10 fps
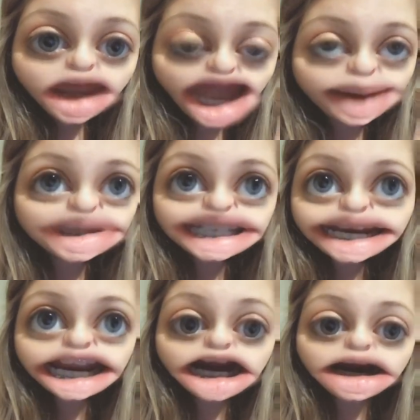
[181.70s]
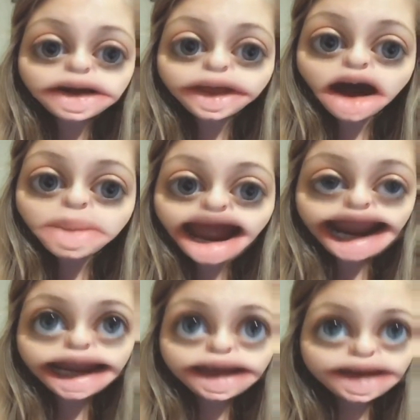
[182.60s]
I'm sitting here with all
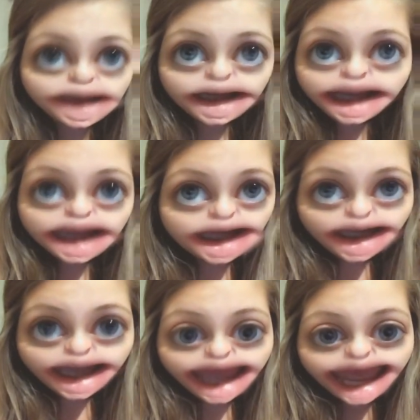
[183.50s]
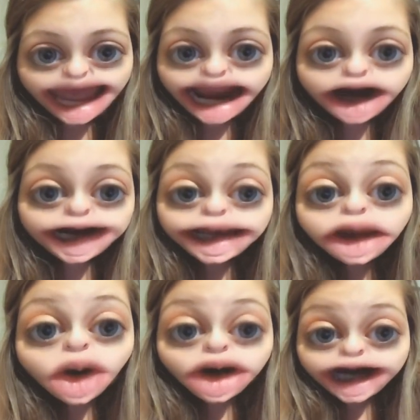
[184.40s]
my hairy
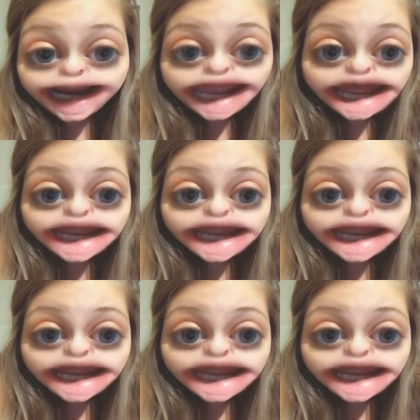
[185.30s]
glory,